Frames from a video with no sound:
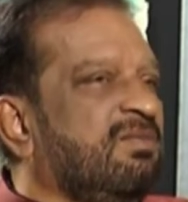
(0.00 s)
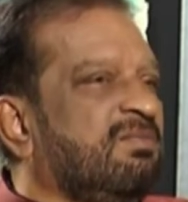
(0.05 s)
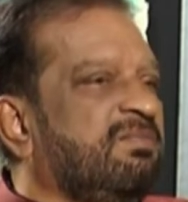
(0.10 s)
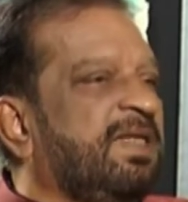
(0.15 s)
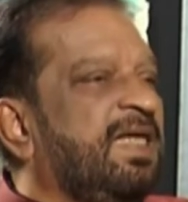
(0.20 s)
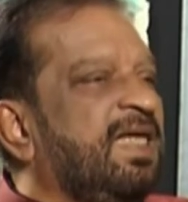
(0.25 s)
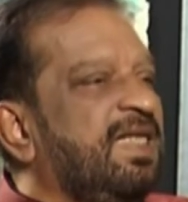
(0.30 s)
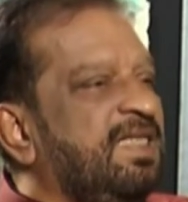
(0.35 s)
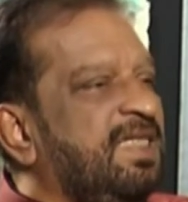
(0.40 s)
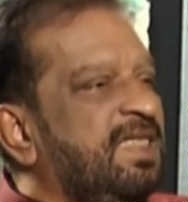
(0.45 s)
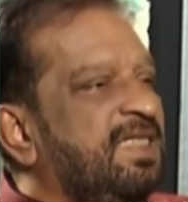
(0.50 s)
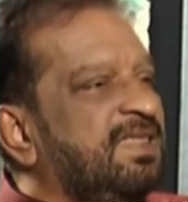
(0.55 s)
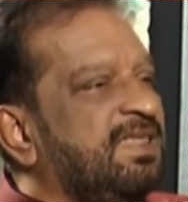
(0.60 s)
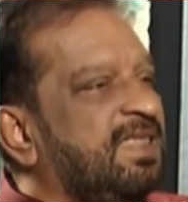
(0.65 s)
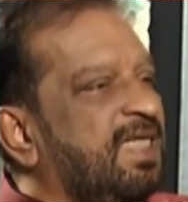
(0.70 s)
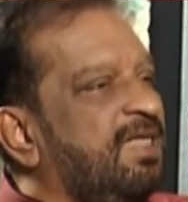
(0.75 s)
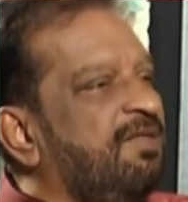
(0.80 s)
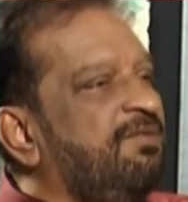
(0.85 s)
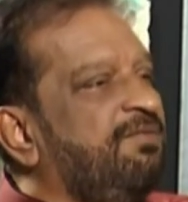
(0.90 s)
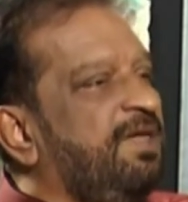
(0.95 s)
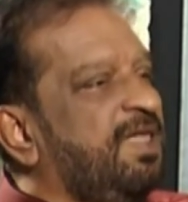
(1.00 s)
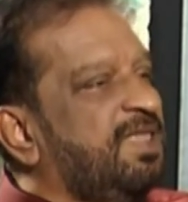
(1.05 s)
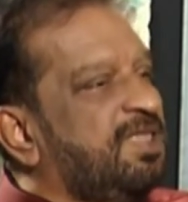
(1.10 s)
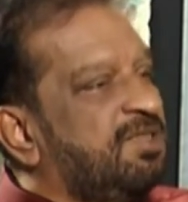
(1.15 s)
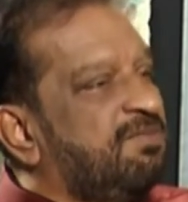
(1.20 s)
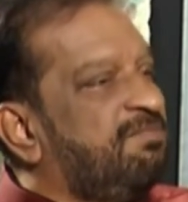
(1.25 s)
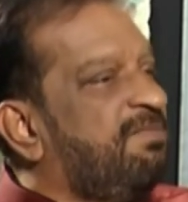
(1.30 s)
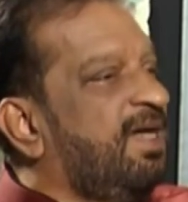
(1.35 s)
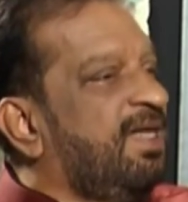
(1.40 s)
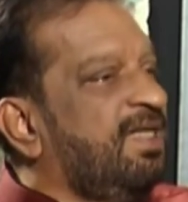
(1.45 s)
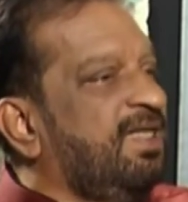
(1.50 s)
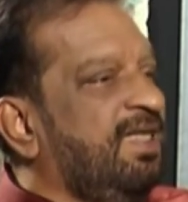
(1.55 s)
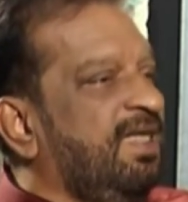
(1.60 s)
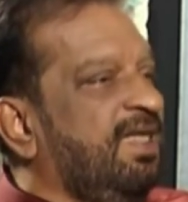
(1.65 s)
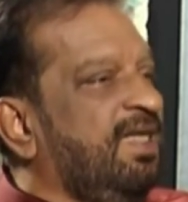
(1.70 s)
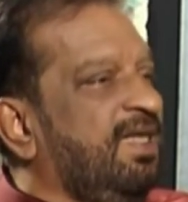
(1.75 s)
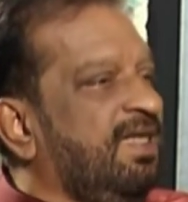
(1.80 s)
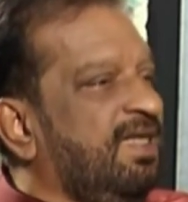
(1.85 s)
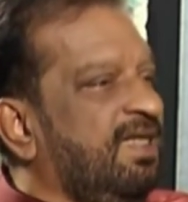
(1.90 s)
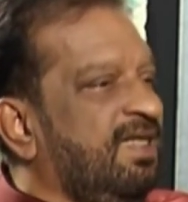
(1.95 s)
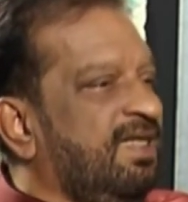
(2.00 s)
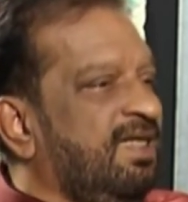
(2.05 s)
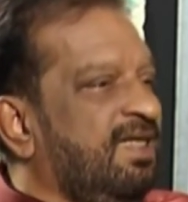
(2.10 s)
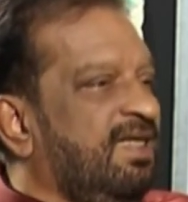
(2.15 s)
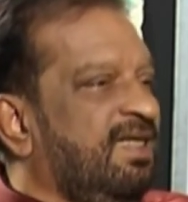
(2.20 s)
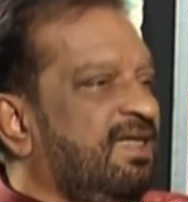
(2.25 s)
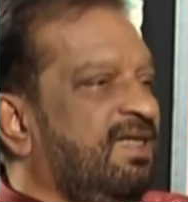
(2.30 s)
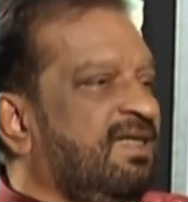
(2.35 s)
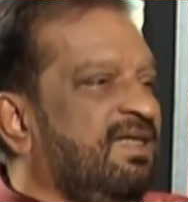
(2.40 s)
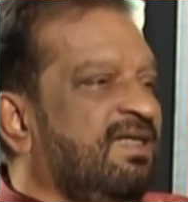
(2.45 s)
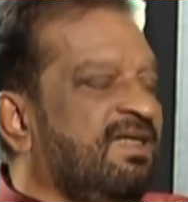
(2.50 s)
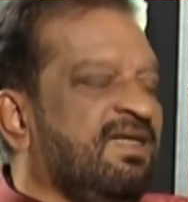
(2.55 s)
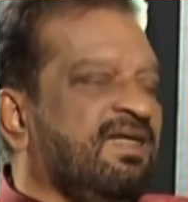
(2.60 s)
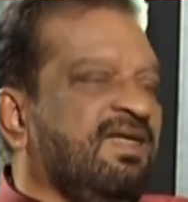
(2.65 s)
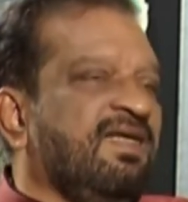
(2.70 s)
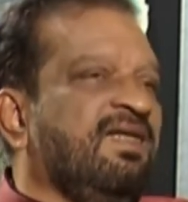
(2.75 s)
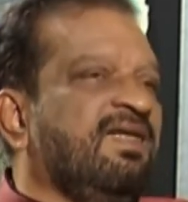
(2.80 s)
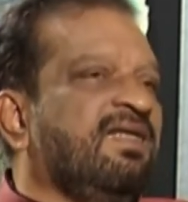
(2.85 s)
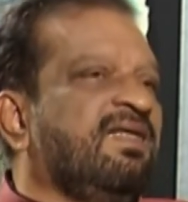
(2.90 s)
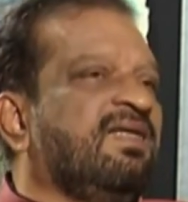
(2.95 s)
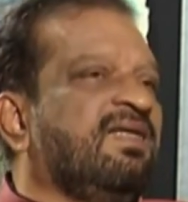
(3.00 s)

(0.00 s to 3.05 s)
paintings can fetch money, right?